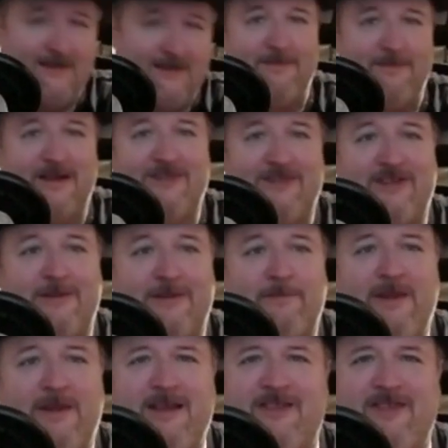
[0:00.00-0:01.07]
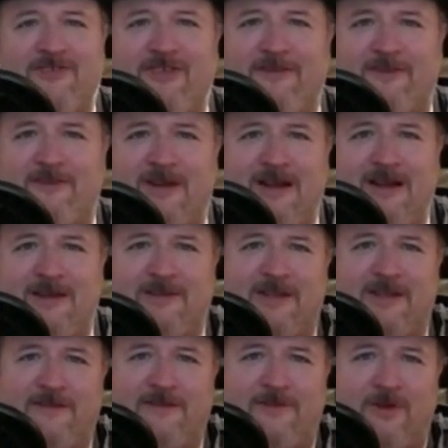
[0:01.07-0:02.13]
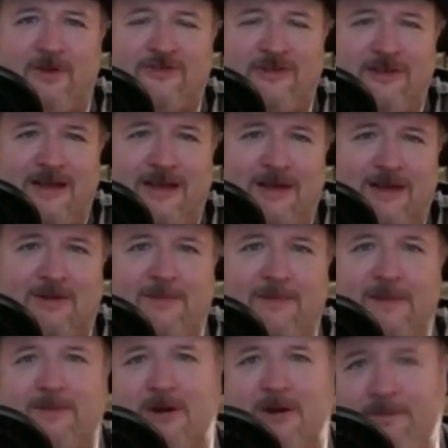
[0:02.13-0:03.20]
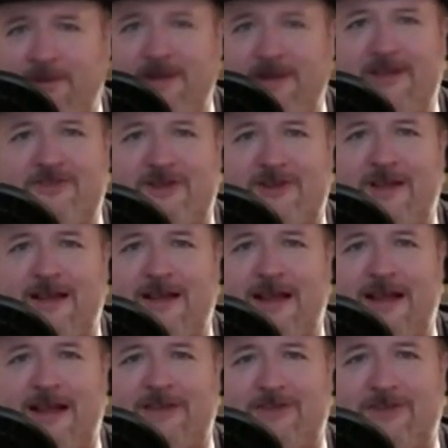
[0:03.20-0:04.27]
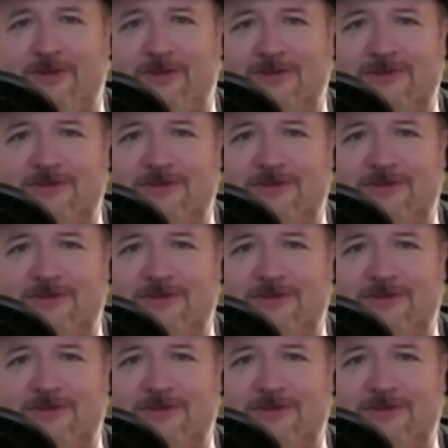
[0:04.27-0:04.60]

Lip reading: Like I said, opinions differ on everything, folks. And remember, opinions are like assholes.